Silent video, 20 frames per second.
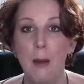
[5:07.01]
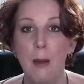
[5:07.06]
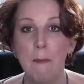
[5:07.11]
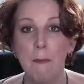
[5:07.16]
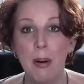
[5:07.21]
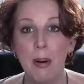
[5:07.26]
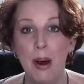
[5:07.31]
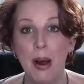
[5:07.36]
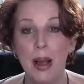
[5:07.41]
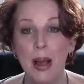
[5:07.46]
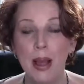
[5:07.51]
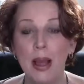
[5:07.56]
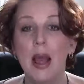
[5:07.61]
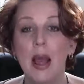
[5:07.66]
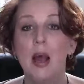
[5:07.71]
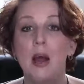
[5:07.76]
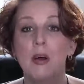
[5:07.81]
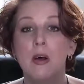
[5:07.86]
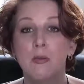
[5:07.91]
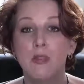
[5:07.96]
by
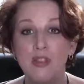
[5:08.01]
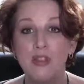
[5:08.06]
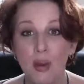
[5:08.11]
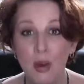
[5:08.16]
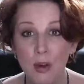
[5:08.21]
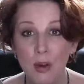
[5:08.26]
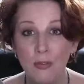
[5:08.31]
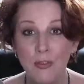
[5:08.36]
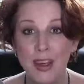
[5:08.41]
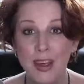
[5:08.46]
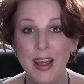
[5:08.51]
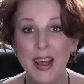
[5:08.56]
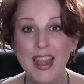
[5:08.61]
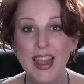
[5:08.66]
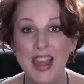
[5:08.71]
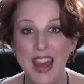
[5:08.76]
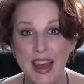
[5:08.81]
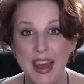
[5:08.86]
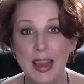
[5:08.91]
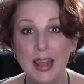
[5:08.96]
solving
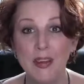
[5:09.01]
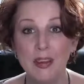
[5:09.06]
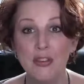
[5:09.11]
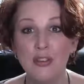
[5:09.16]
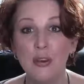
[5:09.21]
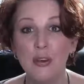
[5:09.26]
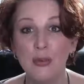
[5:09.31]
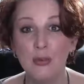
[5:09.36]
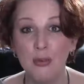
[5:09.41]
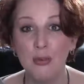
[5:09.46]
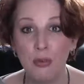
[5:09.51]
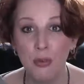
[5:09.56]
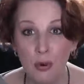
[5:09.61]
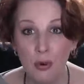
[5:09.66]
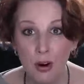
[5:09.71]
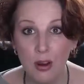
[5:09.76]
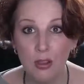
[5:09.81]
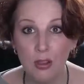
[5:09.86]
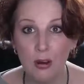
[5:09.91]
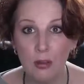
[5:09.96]
that issue
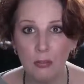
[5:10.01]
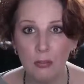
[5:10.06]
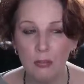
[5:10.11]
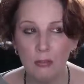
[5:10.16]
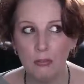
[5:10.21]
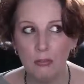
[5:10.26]
for them?